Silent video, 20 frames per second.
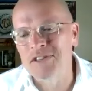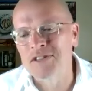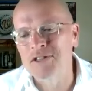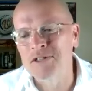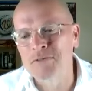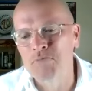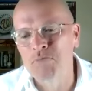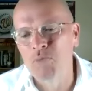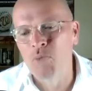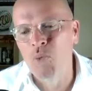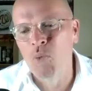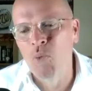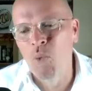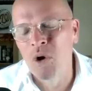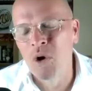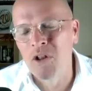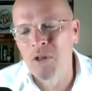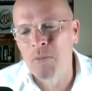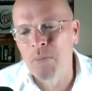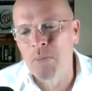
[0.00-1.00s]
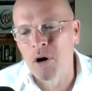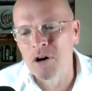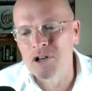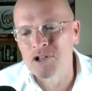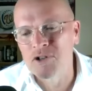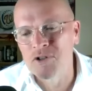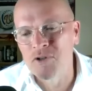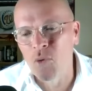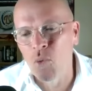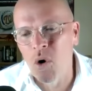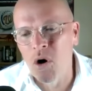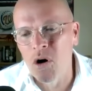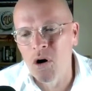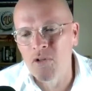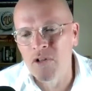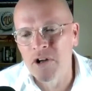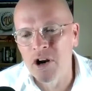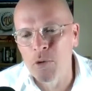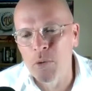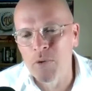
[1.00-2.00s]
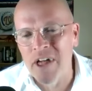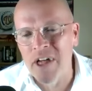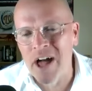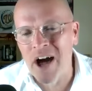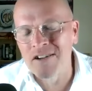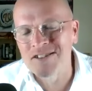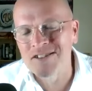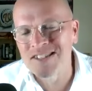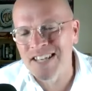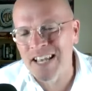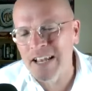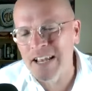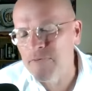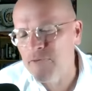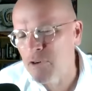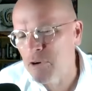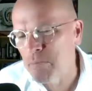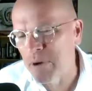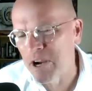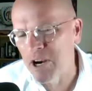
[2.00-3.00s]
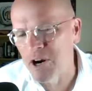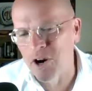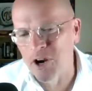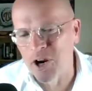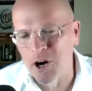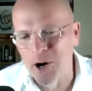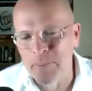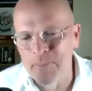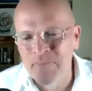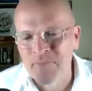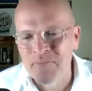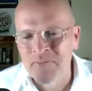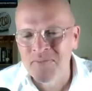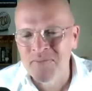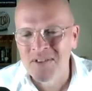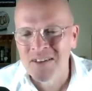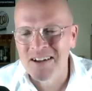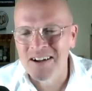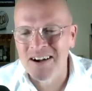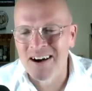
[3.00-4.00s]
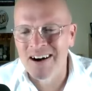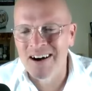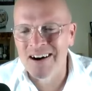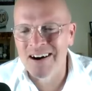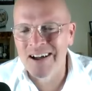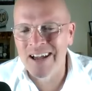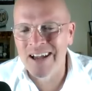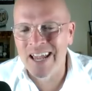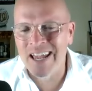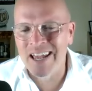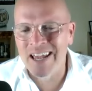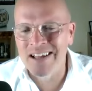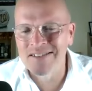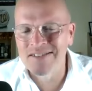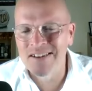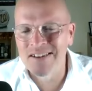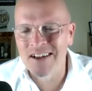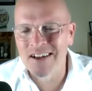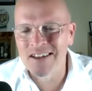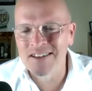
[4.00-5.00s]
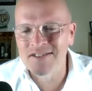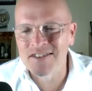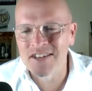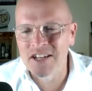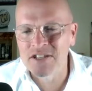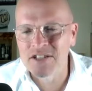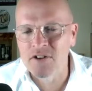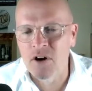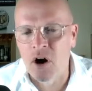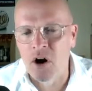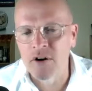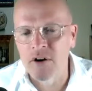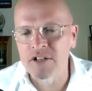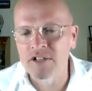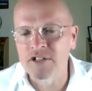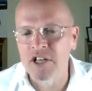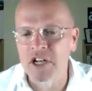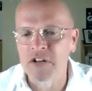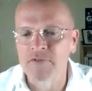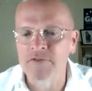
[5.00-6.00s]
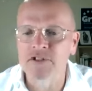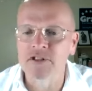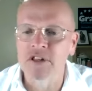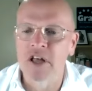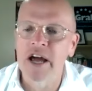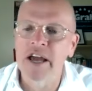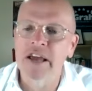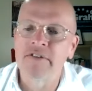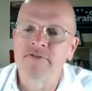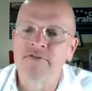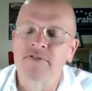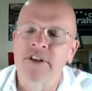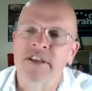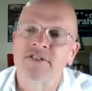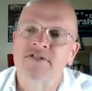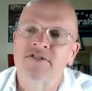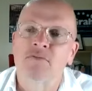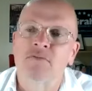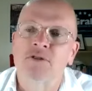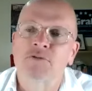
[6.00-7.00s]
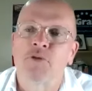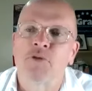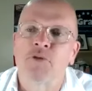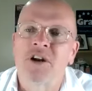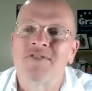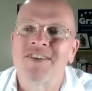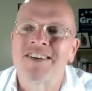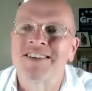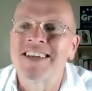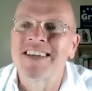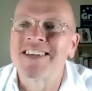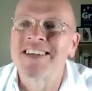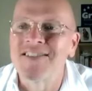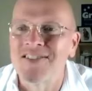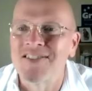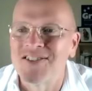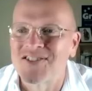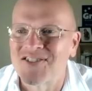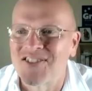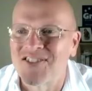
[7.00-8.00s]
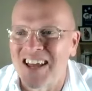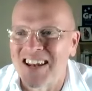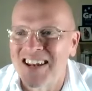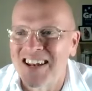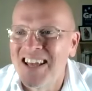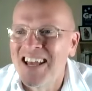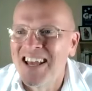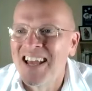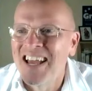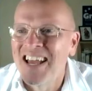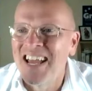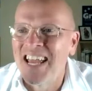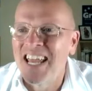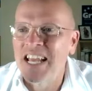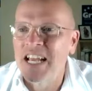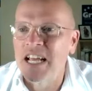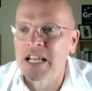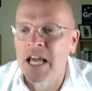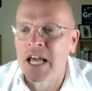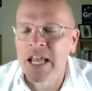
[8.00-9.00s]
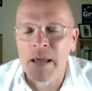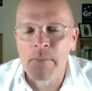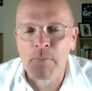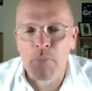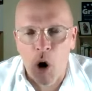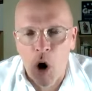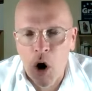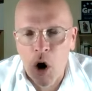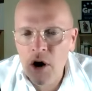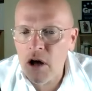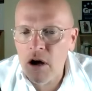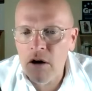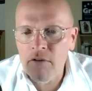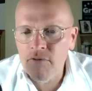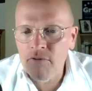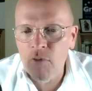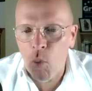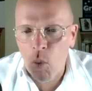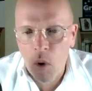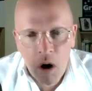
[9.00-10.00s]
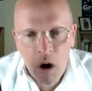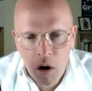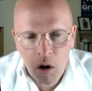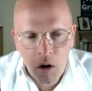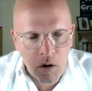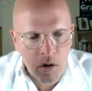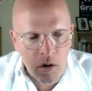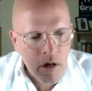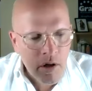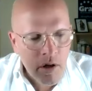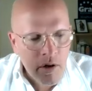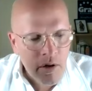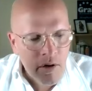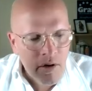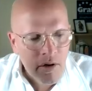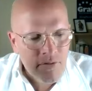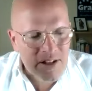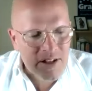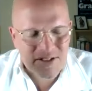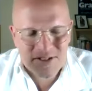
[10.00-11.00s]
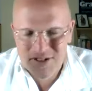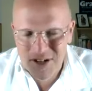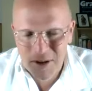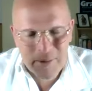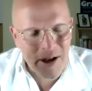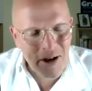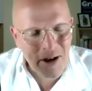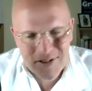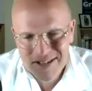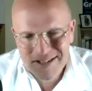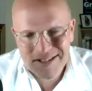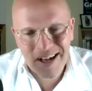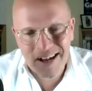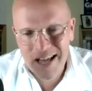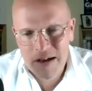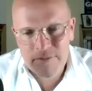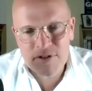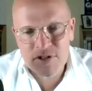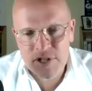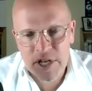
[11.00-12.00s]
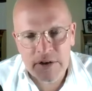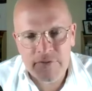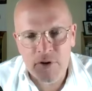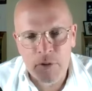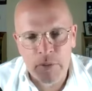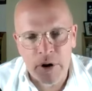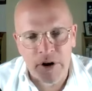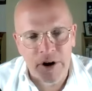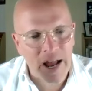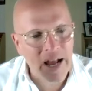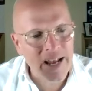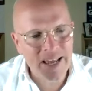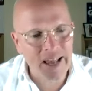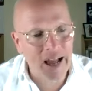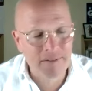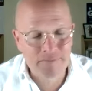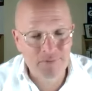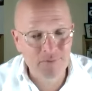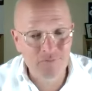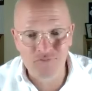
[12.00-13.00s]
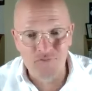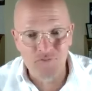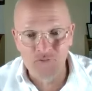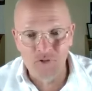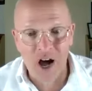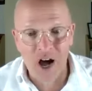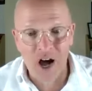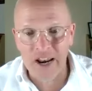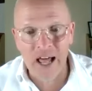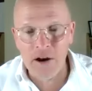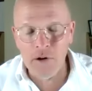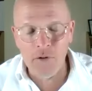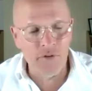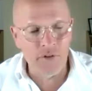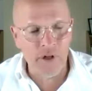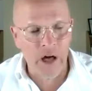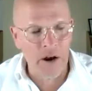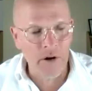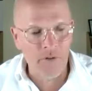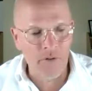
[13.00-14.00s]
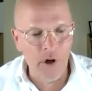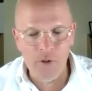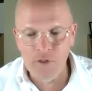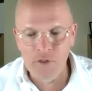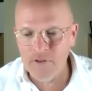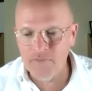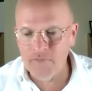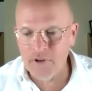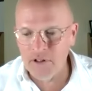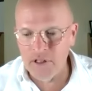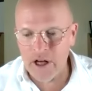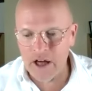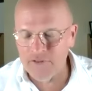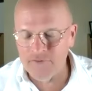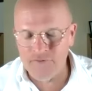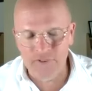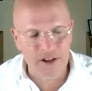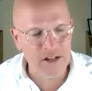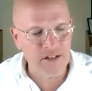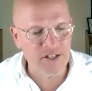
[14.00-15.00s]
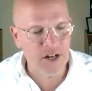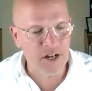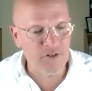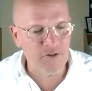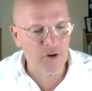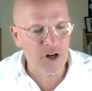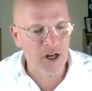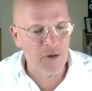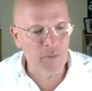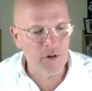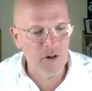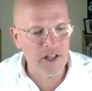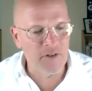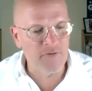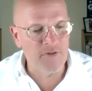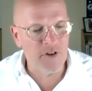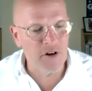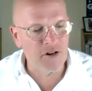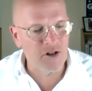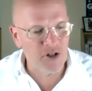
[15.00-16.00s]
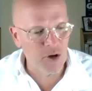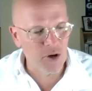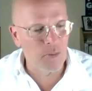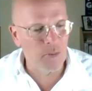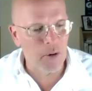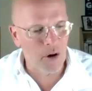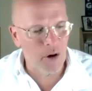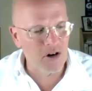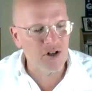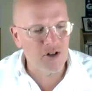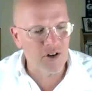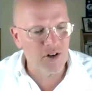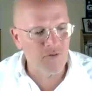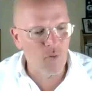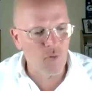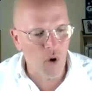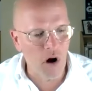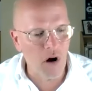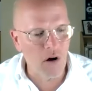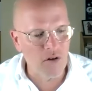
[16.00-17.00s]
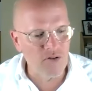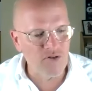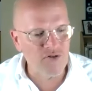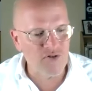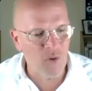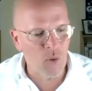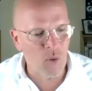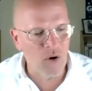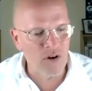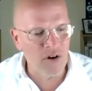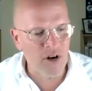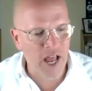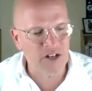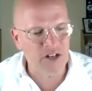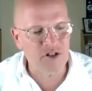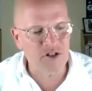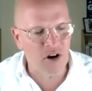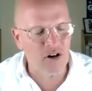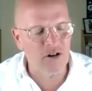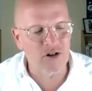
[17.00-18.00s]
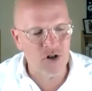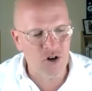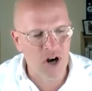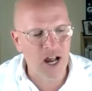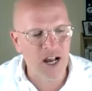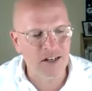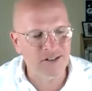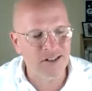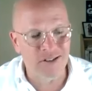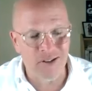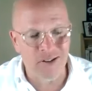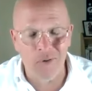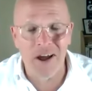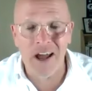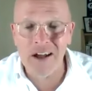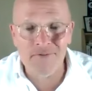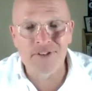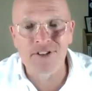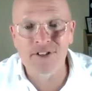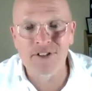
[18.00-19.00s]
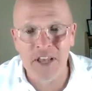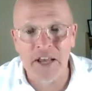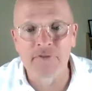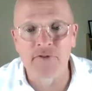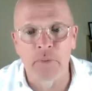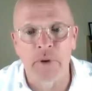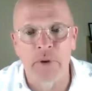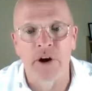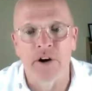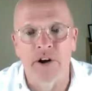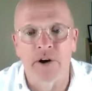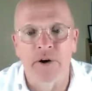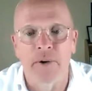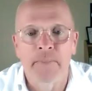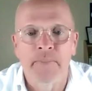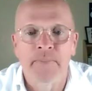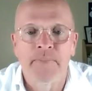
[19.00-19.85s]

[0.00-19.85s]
It's one of the parts of the wall there without a safer barrier. Uh, and uh, he said it's the hardest hit of his life. And he said it was pretty ridiculous that he could hit a part of the wall that somehow does not have a safer barrier. I can't, Ron, I don't, I don't know that a lot of fans out there can believe there are still parts of walls on NASCAR tracks that don't have the safer barrier.